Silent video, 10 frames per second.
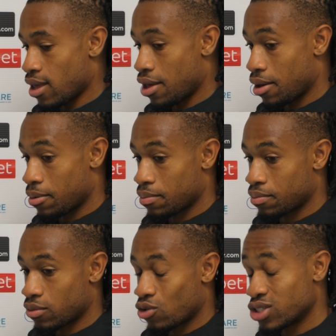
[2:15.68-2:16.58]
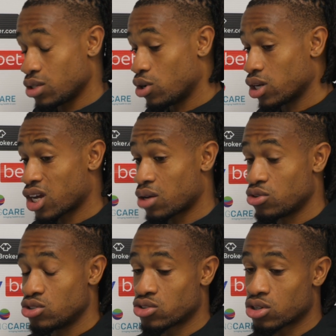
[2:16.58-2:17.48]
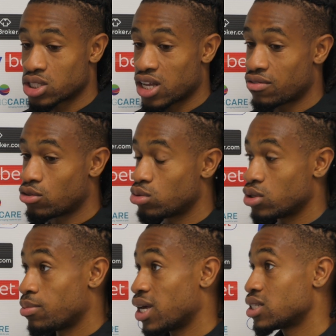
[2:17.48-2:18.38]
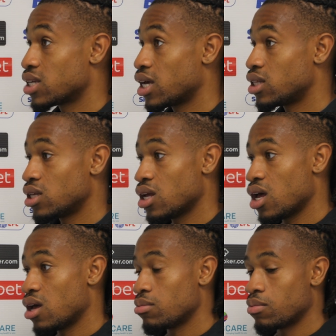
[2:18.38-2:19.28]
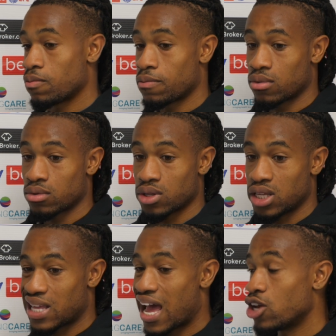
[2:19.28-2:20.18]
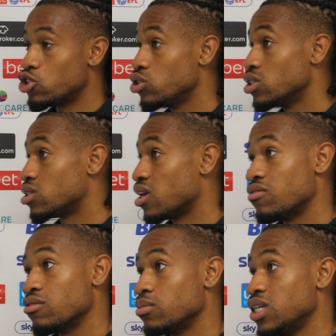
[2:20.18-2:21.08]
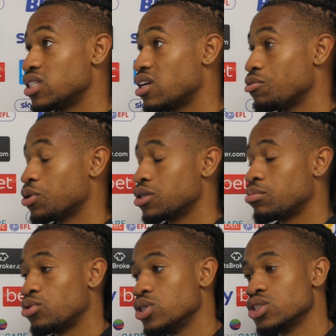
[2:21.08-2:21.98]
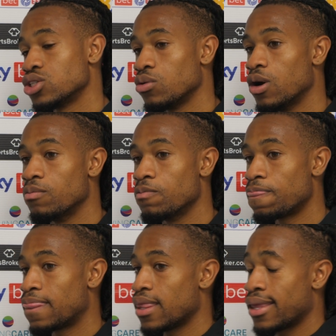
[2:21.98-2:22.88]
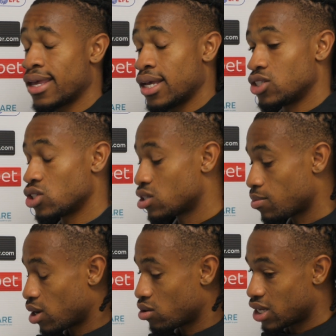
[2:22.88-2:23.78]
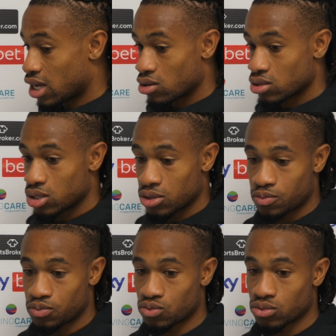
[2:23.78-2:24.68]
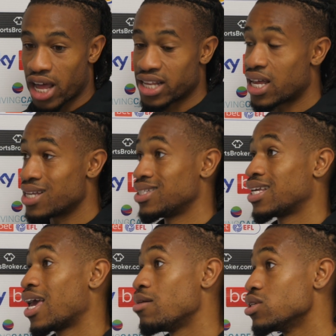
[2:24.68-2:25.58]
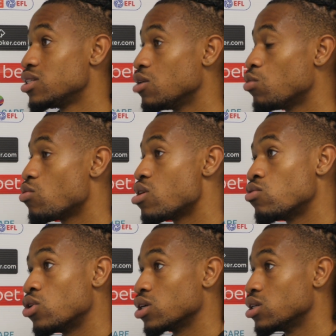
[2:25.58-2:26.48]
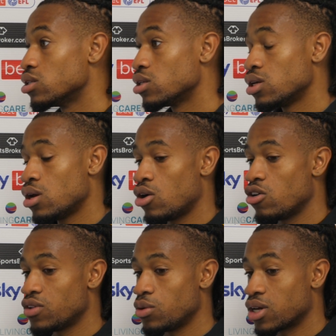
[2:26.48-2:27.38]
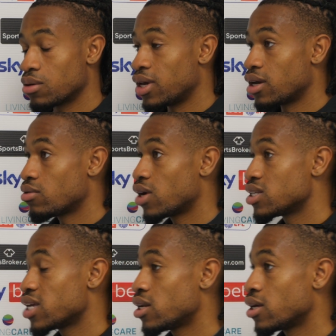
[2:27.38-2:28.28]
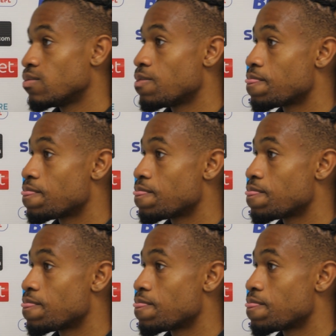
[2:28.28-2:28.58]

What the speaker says: Obviously we're unlucky with the result today. I thought we were the better side. The attitude is there from each and every one of the boys. So it's just about now analysing the game and seeing what went wrong, and hopefully we can make it right Saturday.